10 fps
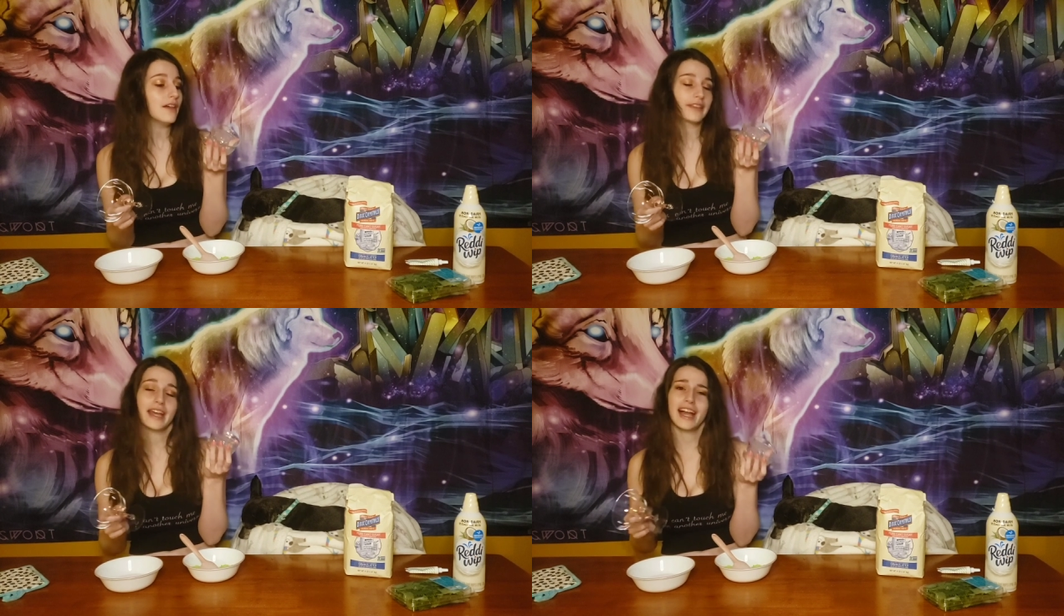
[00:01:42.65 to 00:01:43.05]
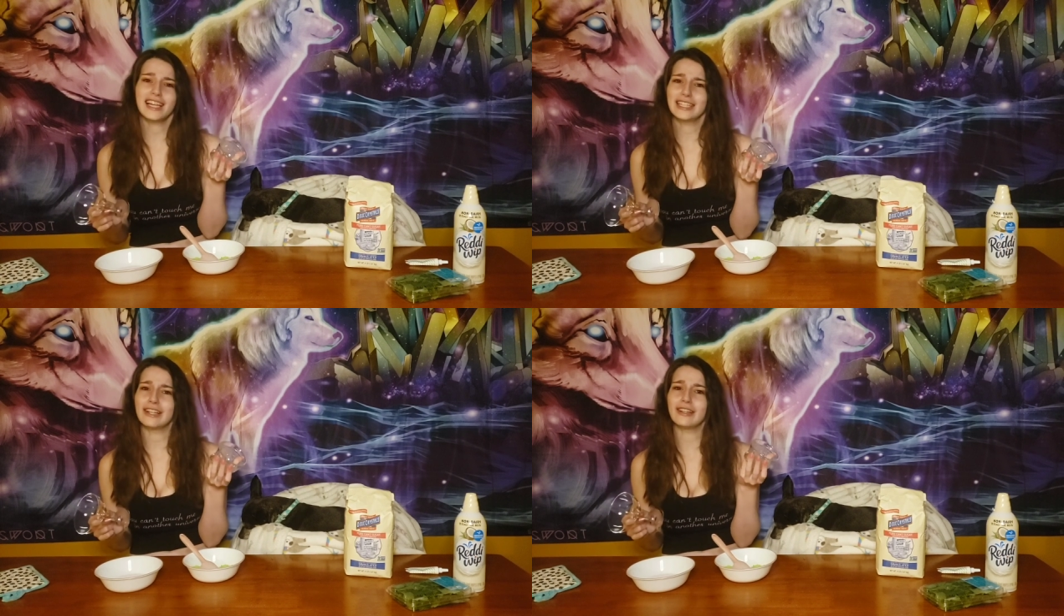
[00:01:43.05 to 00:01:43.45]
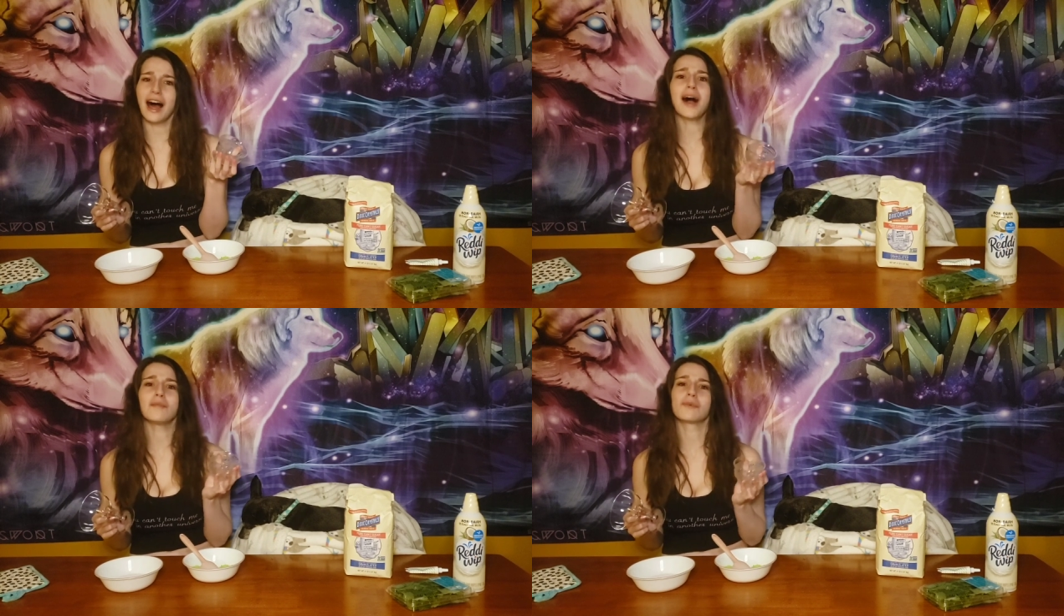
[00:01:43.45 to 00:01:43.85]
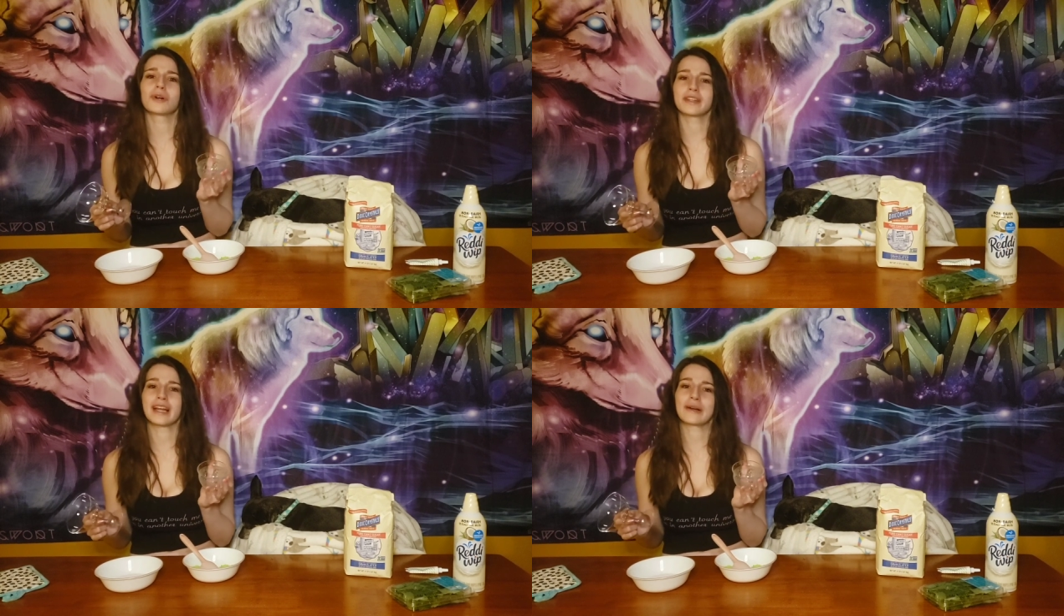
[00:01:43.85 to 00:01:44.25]
They had a lot
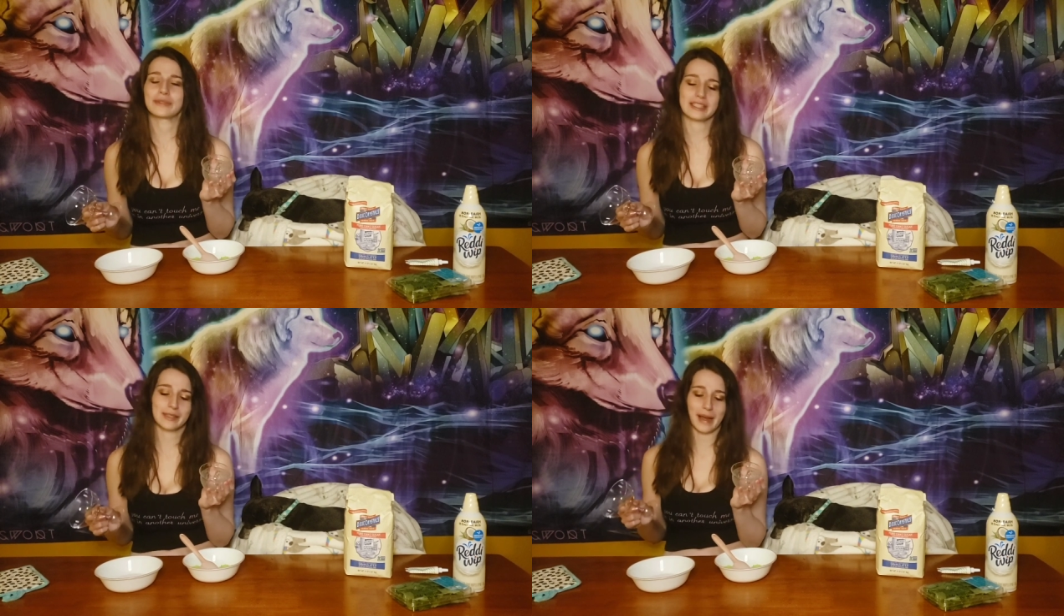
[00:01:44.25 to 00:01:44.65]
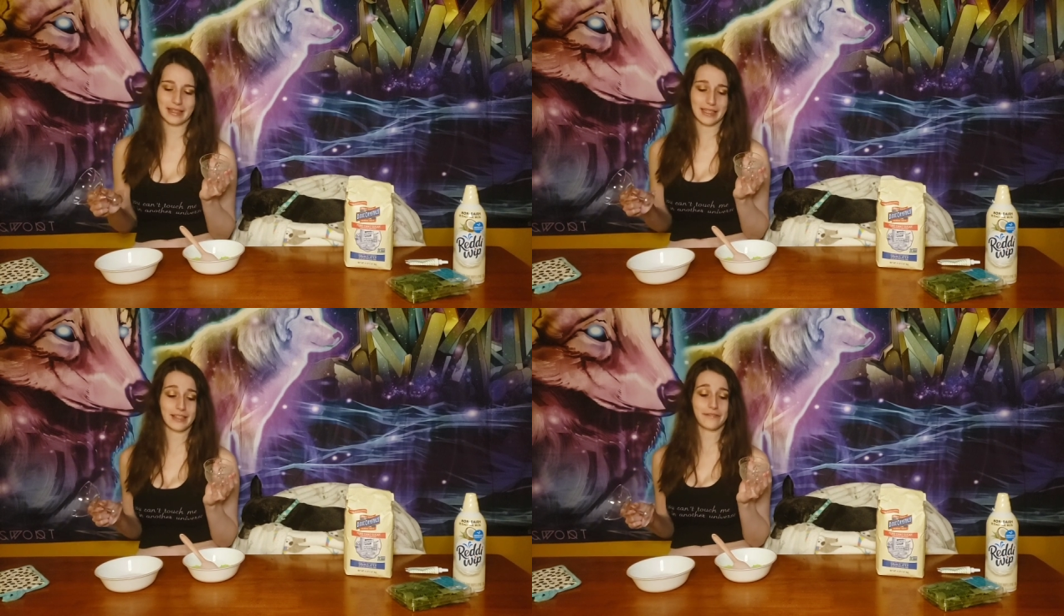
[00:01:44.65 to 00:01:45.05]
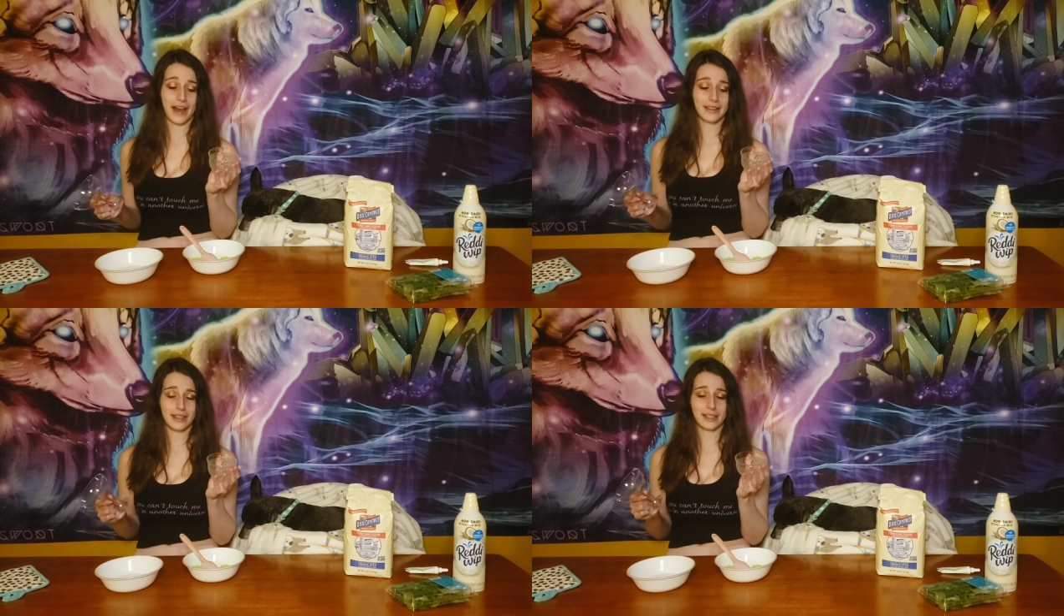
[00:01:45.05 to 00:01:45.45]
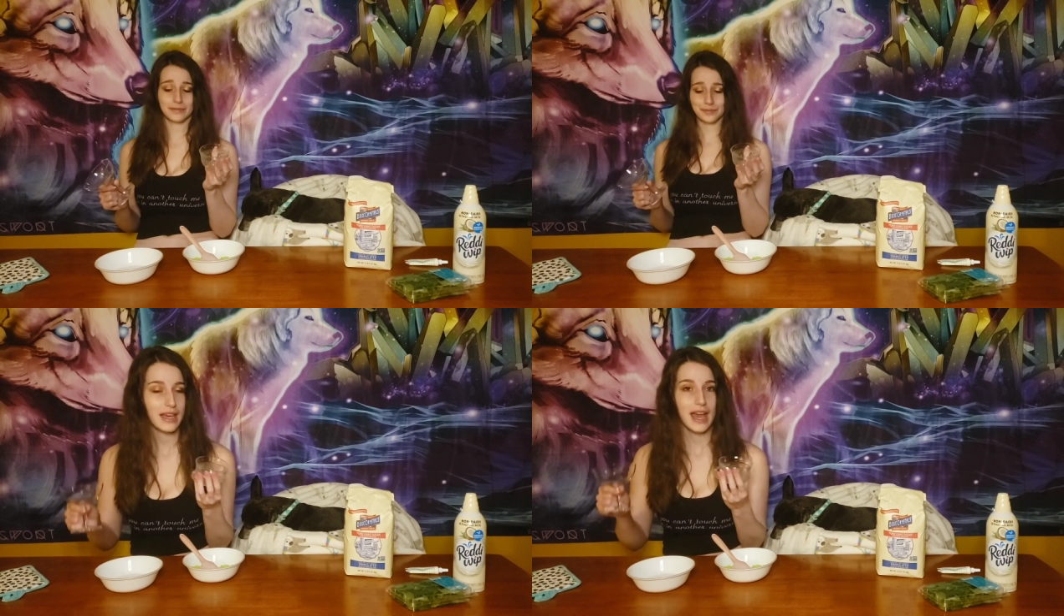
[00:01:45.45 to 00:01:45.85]
more than I was expecting to find there.